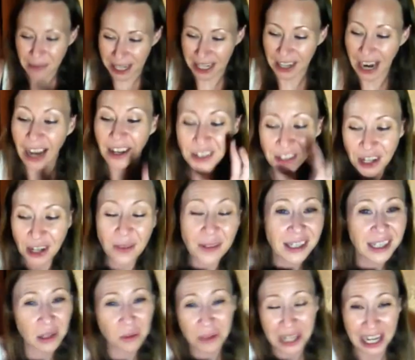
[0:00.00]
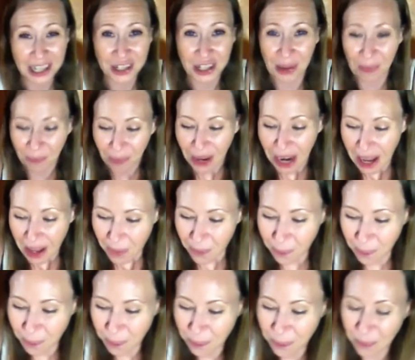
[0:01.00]
I'll start with temptation.
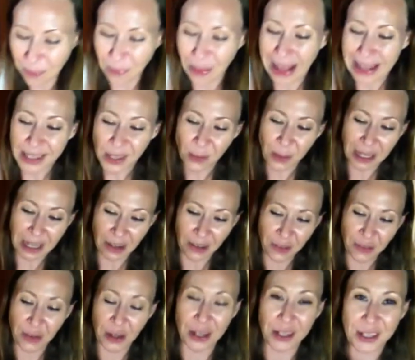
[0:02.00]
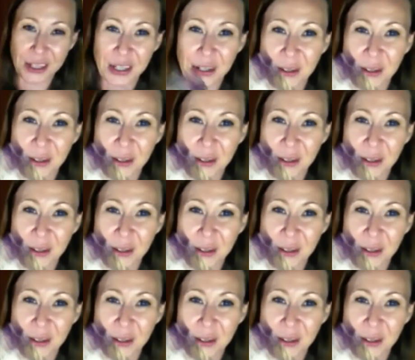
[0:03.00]
Let's read it first,